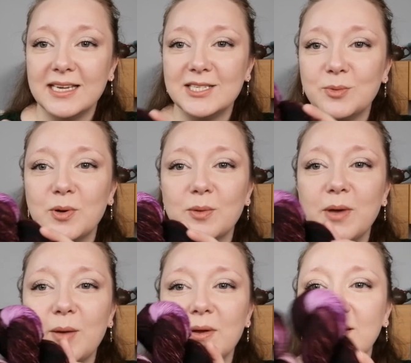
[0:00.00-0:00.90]
knitted up at the
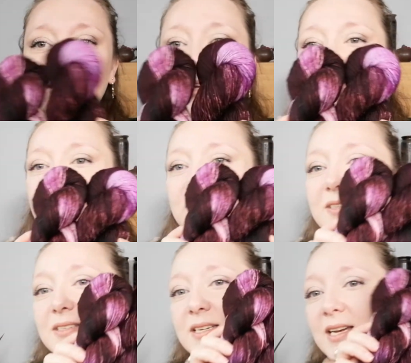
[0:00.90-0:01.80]
moment, and I
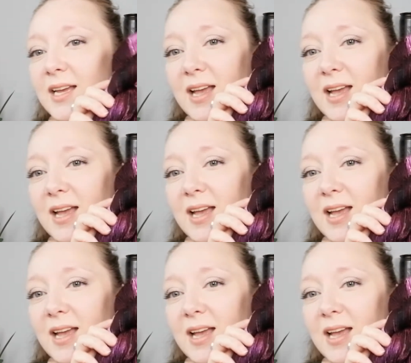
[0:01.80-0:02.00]
just